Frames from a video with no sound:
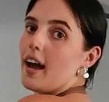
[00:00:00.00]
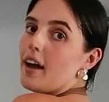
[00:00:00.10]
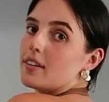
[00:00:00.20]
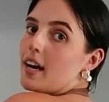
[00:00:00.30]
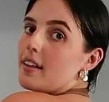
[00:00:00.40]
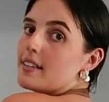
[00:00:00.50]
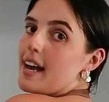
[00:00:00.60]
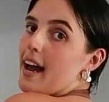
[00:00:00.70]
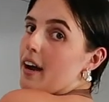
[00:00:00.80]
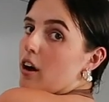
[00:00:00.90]
I haven't cut the
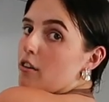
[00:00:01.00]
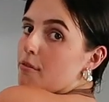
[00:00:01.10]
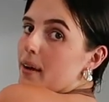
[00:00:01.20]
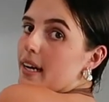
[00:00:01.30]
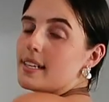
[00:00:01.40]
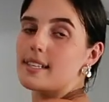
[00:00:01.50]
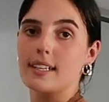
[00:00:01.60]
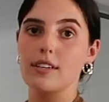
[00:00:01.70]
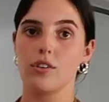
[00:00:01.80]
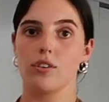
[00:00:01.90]
tag off, but it's a
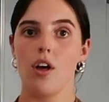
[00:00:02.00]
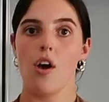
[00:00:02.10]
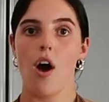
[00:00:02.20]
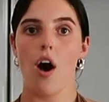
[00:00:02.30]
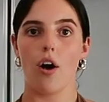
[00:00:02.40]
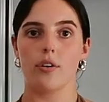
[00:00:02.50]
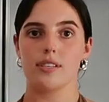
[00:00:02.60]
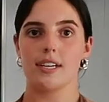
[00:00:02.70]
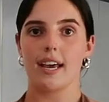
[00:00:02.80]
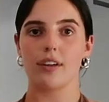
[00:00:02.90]
little
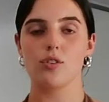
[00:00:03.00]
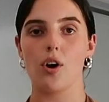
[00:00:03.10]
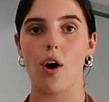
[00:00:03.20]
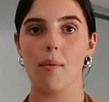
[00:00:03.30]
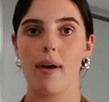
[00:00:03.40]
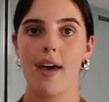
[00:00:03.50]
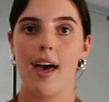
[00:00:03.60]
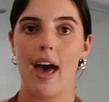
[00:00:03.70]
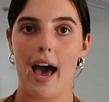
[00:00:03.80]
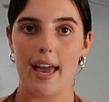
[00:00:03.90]
halter neck top
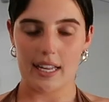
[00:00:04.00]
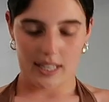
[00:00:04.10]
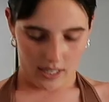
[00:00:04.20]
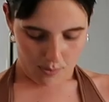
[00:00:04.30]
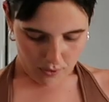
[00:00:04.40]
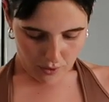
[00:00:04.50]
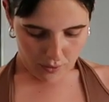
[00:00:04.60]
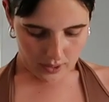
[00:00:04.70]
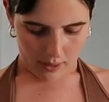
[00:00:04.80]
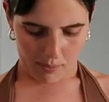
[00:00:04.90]
in this
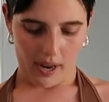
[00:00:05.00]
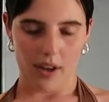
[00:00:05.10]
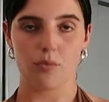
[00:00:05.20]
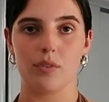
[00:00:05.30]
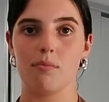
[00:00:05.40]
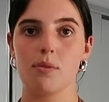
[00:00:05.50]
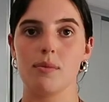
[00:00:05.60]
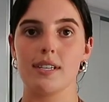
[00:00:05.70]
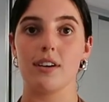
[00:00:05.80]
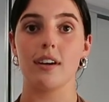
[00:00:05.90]
beautiful like brown ribbed
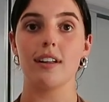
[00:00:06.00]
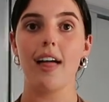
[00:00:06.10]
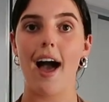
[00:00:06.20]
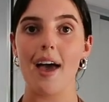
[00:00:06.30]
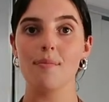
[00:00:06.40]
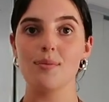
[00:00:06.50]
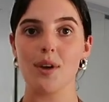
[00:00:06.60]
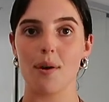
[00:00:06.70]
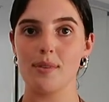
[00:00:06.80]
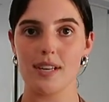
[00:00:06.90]
material. I am
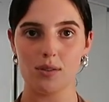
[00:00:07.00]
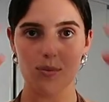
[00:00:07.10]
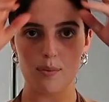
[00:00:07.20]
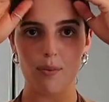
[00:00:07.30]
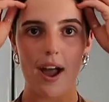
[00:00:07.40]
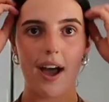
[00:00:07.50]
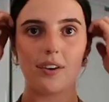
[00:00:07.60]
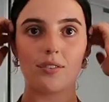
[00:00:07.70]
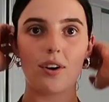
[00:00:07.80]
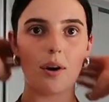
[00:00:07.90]
so obsessed with
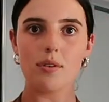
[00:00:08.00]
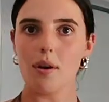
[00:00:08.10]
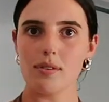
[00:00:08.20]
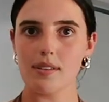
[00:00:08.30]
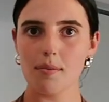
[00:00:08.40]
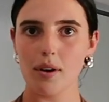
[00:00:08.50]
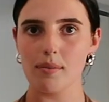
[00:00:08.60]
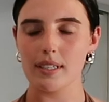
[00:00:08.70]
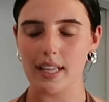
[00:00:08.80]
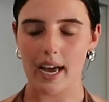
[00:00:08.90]
brown crop tops at the
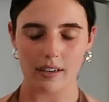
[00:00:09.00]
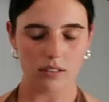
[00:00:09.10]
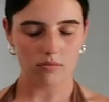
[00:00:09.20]
moment, like